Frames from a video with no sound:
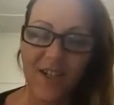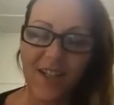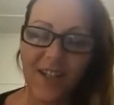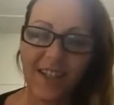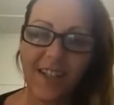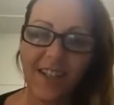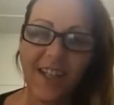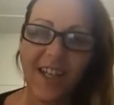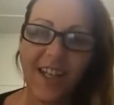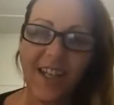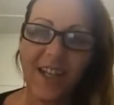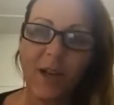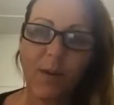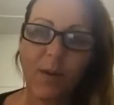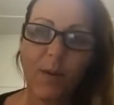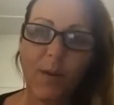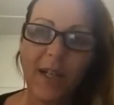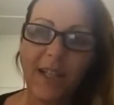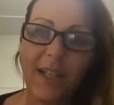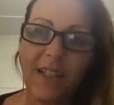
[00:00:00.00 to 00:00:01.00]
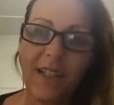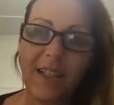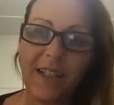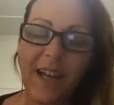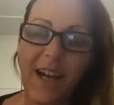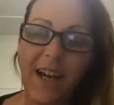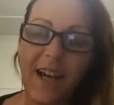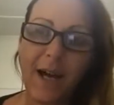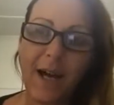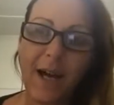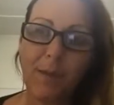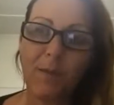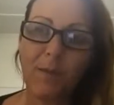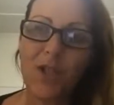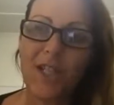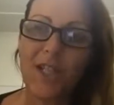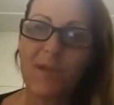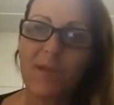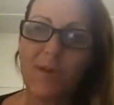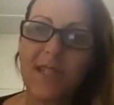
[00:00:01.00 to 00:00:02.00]
And when
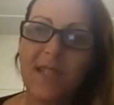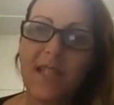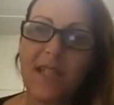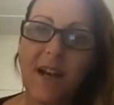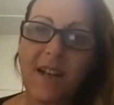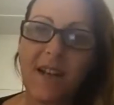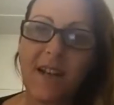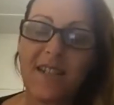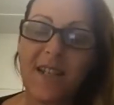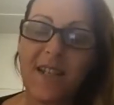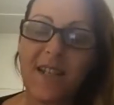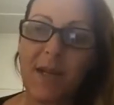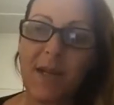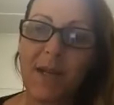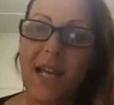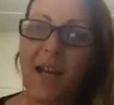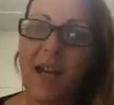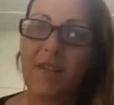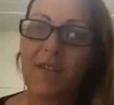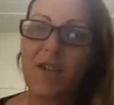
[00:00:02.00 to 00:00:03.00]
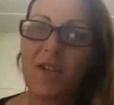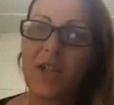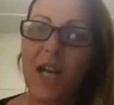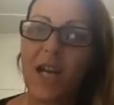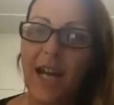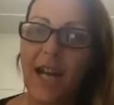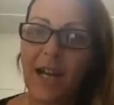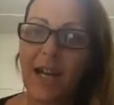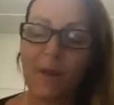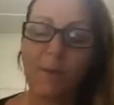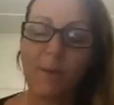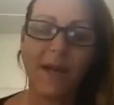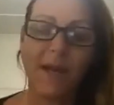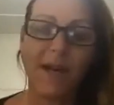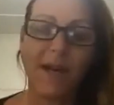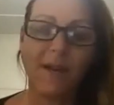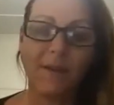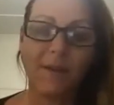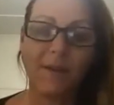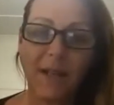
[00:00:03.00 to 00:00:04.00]
Jess was asking me to have a chat
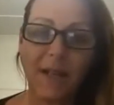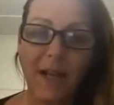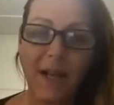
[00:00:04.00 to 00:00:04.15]
about